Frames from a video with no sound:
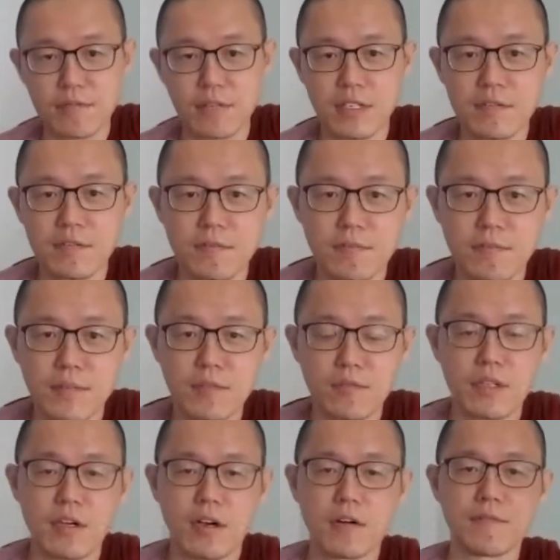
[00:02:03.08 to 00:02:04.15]
with,
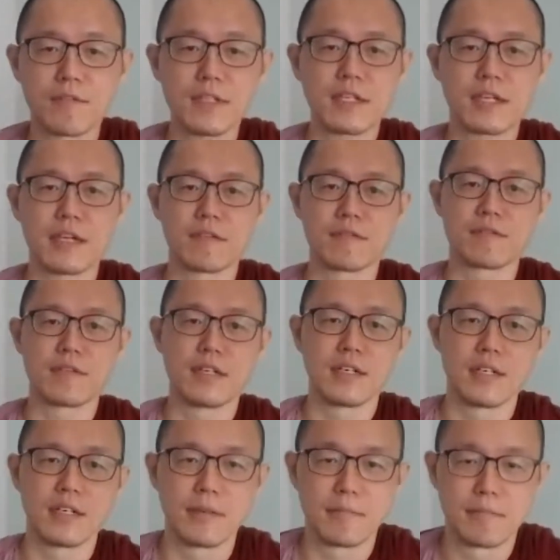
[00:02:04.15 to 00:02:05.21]
we often have
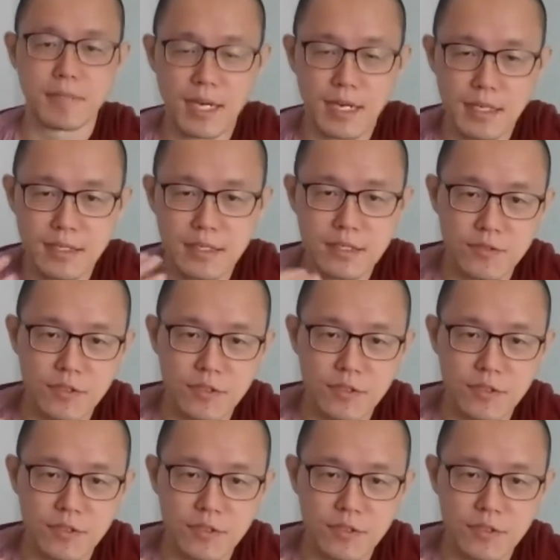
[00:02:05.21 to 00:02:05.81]
a biased